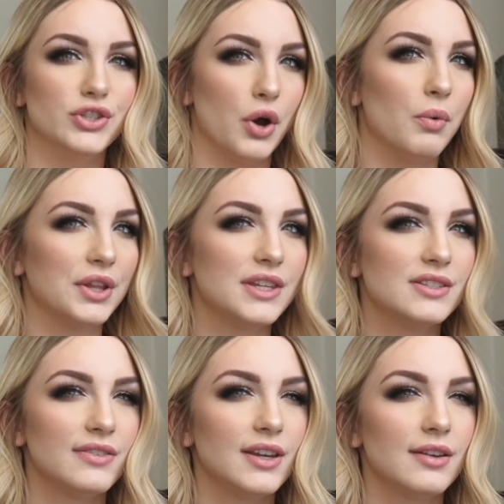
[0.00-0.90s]
don't want
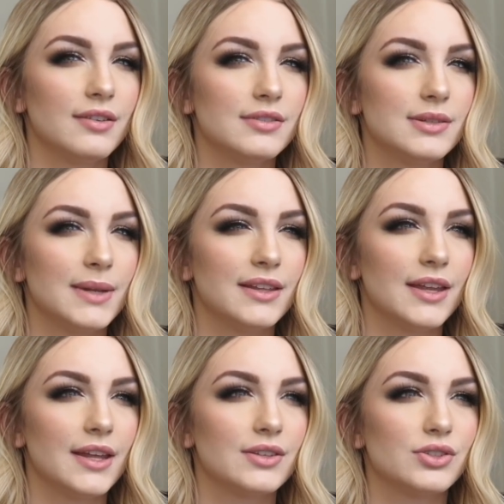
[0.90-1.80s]
this video to be
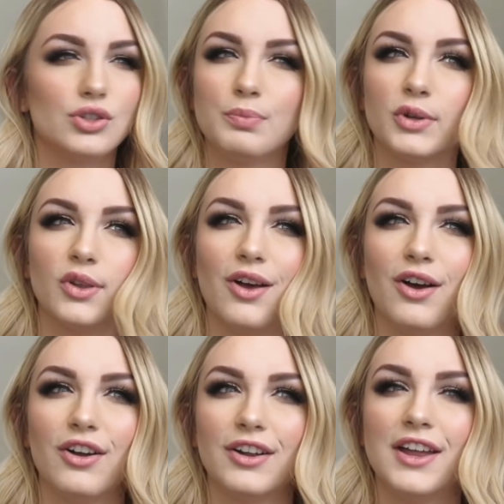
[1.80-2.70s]
like super
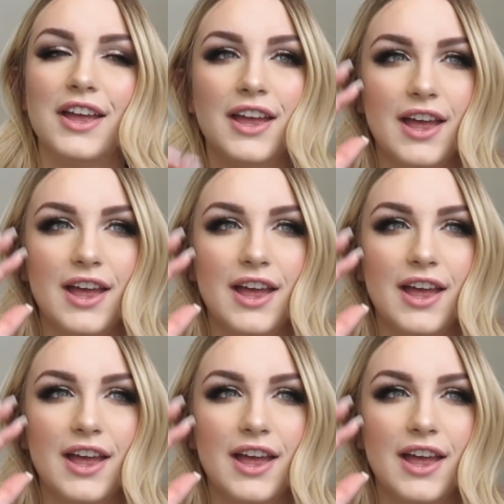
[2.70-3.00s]
long.